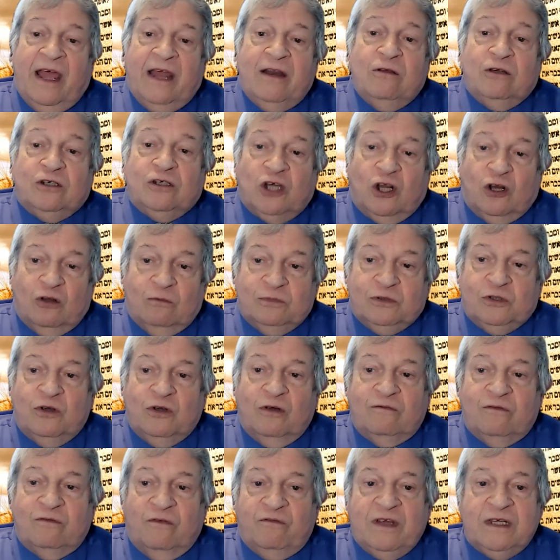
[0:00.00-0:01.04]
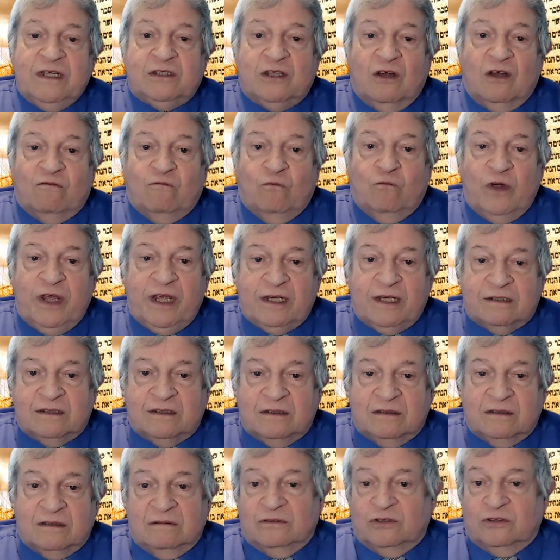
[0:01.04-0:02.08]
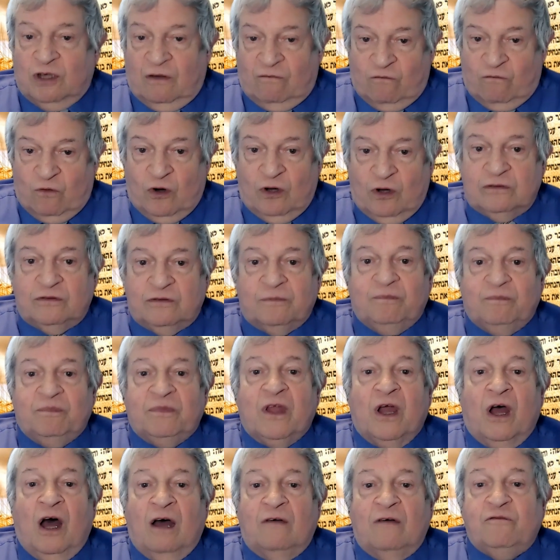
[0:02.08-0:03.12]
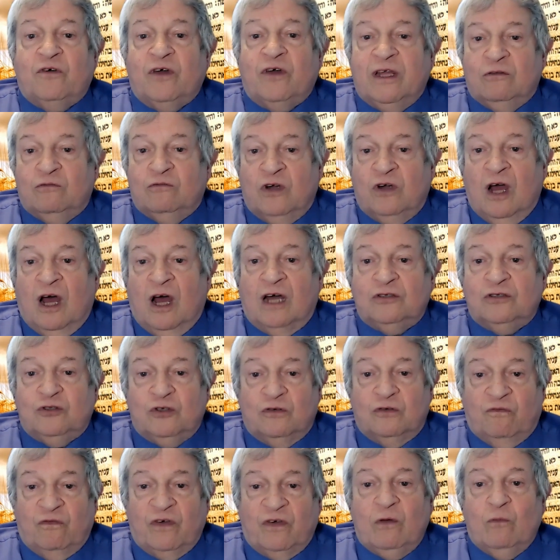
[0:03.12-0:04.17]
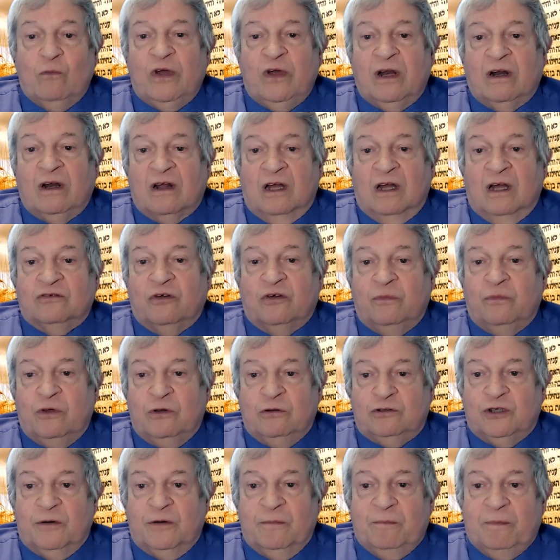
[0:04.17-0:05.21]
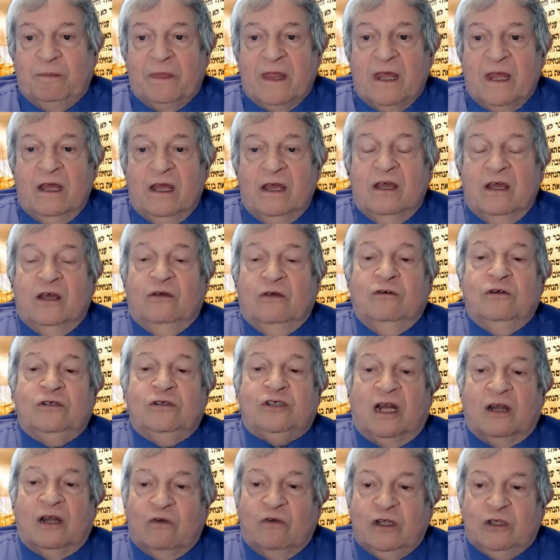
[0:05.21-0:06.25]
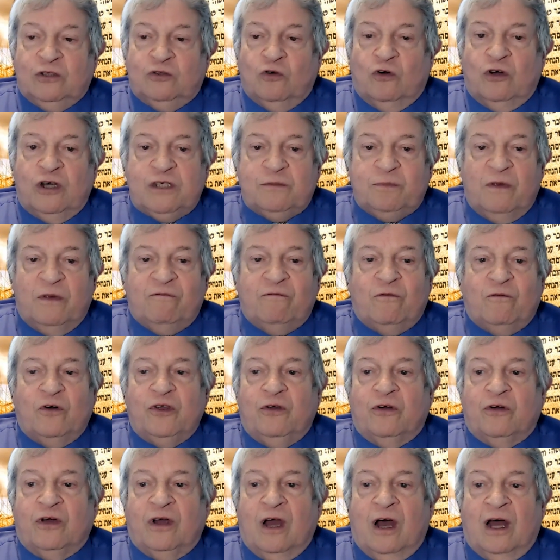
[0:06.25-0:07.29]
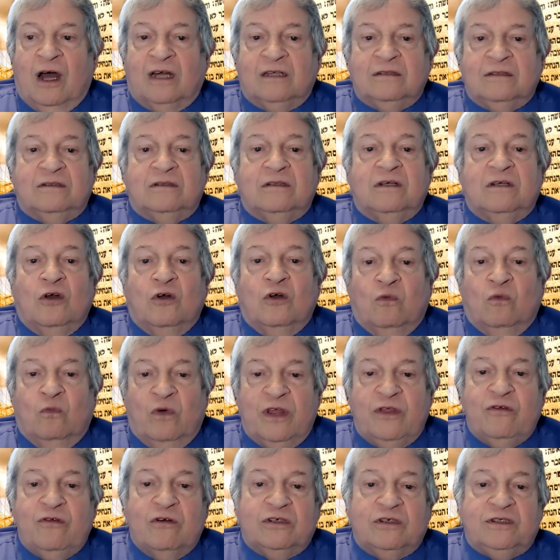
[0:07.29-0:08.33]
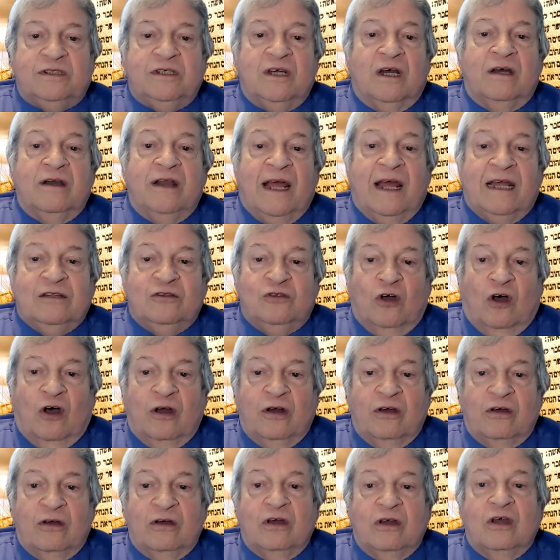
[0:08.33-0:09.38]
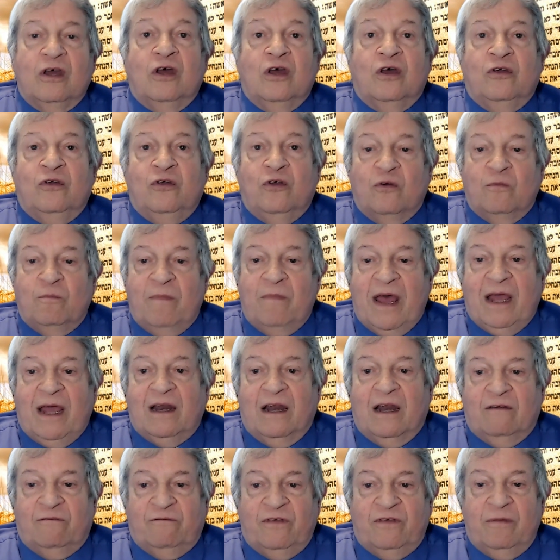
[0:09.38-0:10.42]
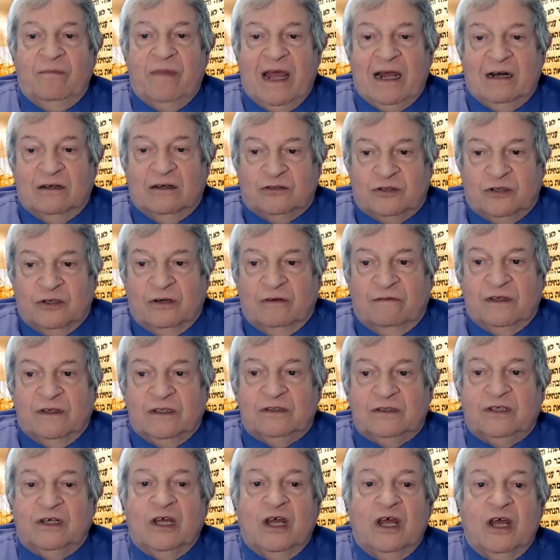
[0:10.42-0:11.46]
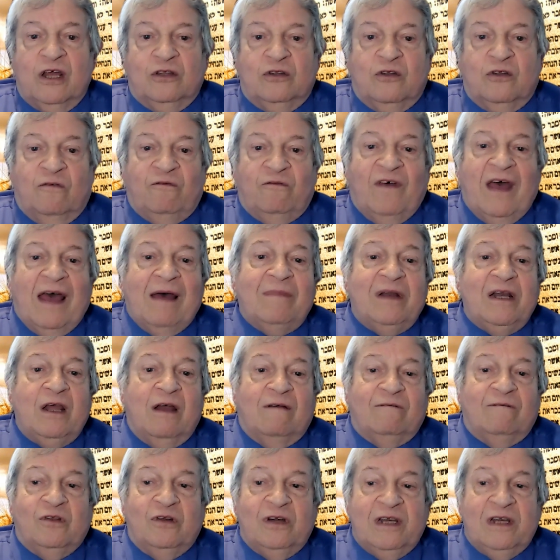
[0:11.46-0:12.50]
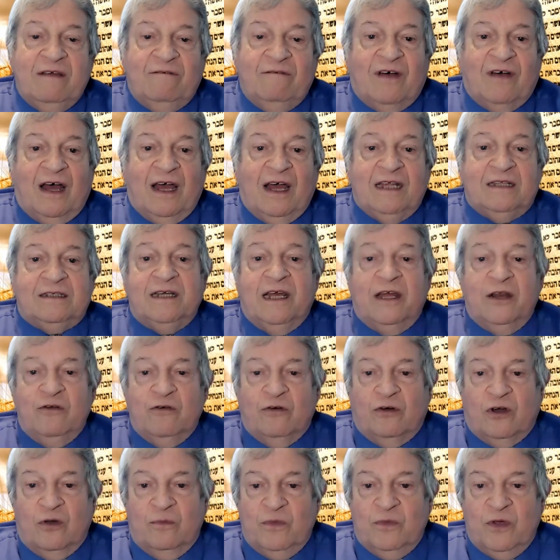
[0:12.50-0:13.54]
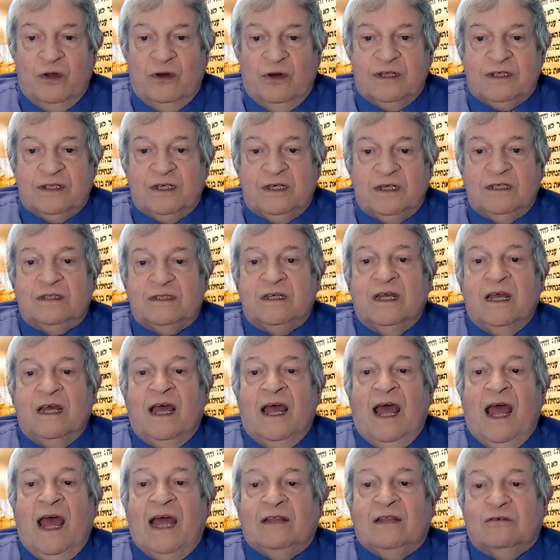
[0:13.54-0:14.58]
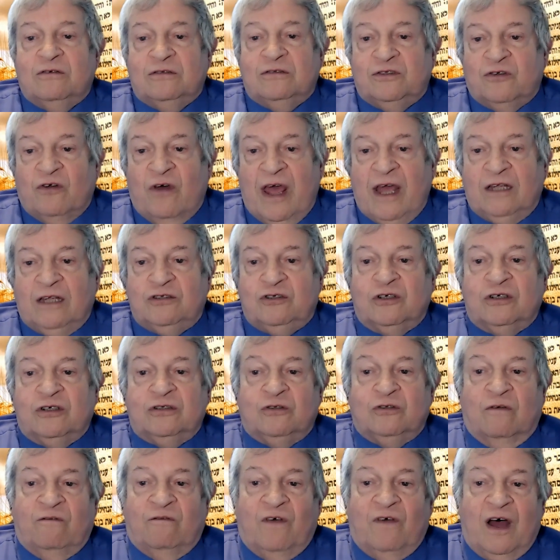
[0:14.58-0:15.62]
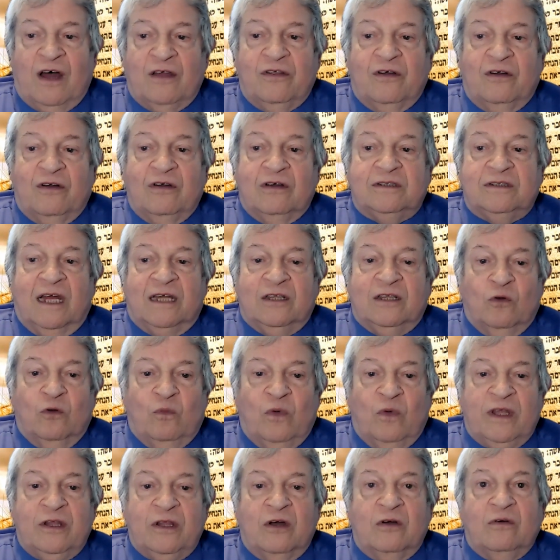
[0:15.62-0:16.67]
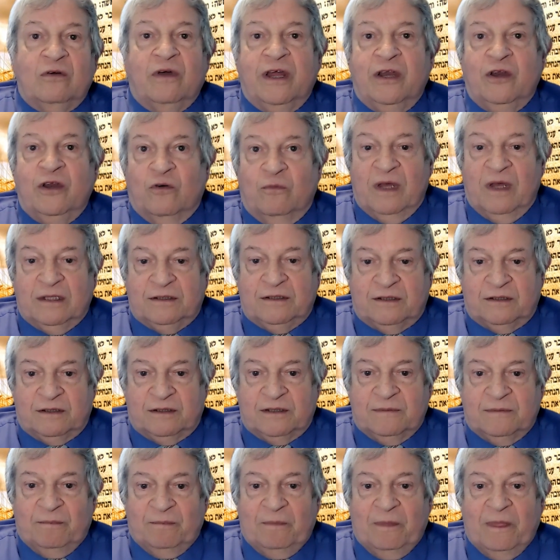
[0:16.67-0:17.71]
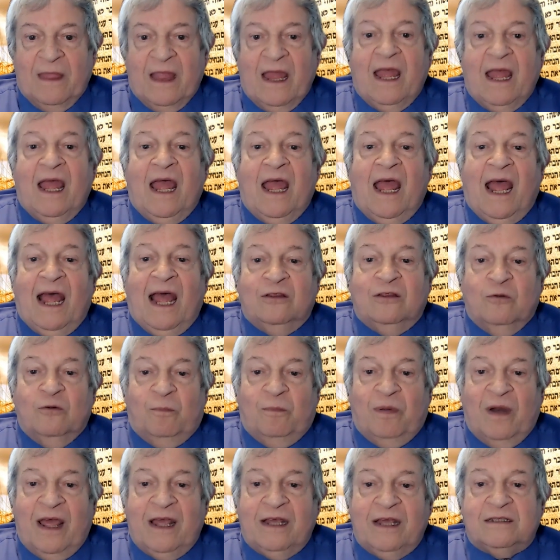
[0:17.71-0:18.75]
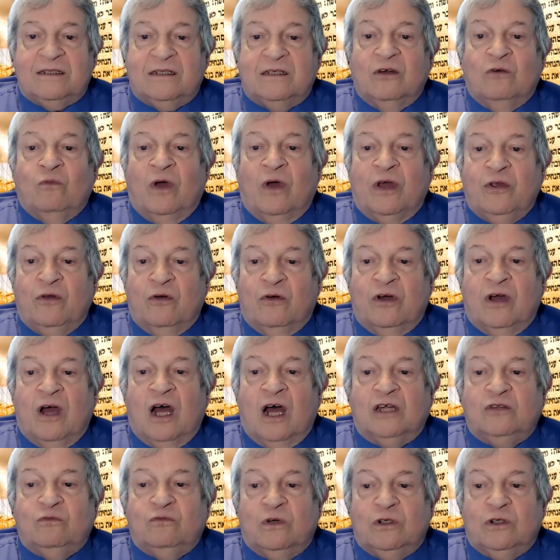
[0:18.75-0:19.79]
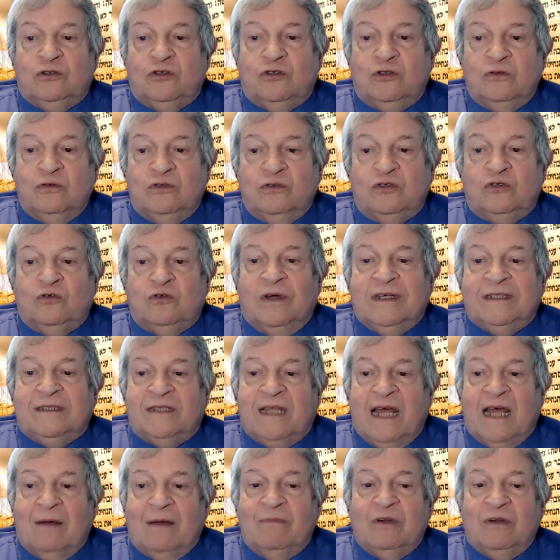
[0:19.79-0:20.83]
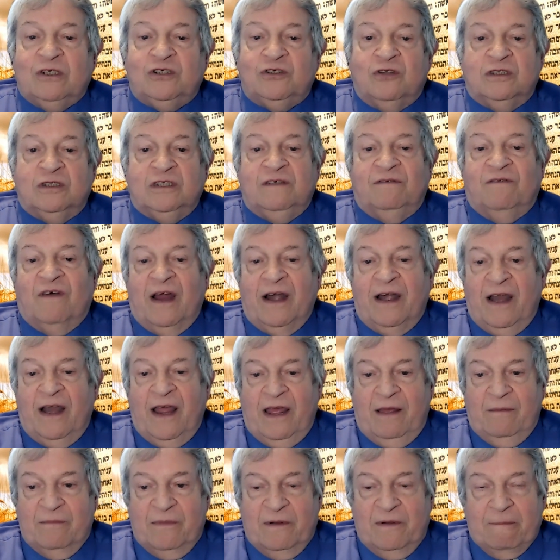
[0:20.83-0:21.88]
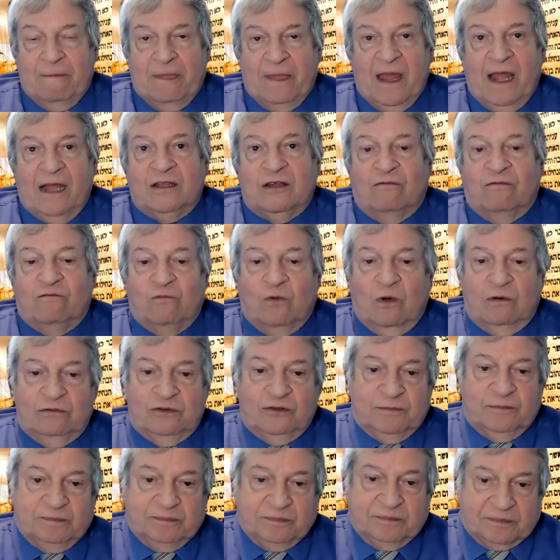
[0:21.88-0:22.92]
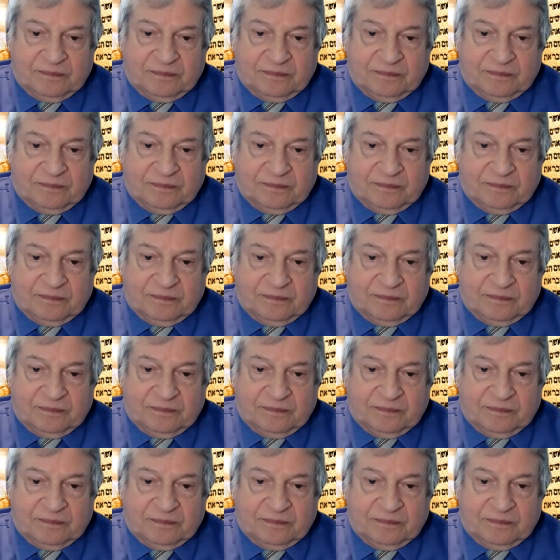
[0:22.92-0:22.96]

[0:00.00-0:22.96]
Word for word: Then you shall observe the Feast of Weeks, Shavuot, offering to God your free will contribution. You shall rejoice before your gods with your son and daughter, your male and female servants, the family of the Levites in your communities, and the stranger, the fatherless, and the widow your midst, at the place where your God will choose to establish the divine name. End of quote.